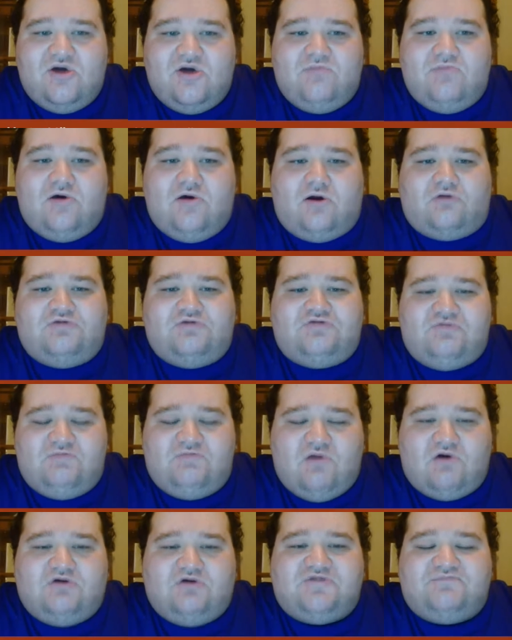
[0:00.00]

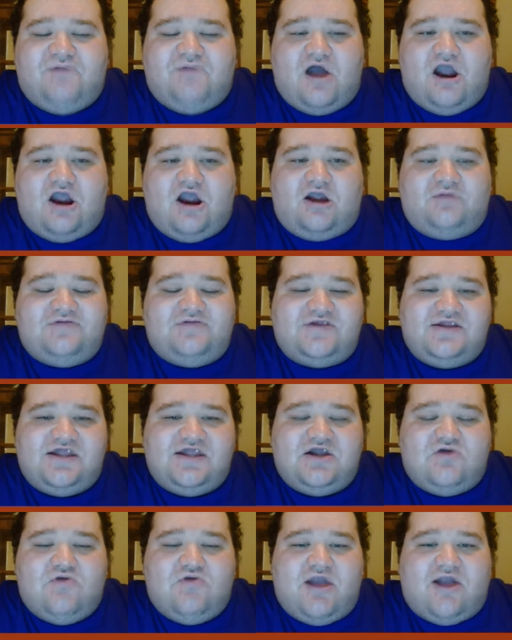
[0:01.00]
Most barbs in
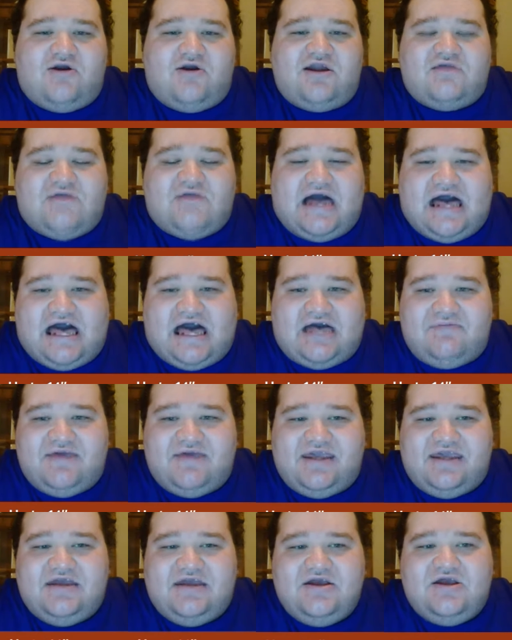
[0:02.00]
the aquarium
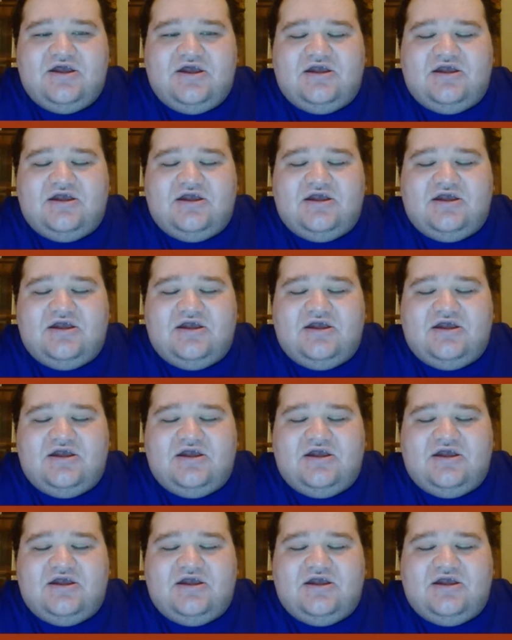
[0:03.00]
hobby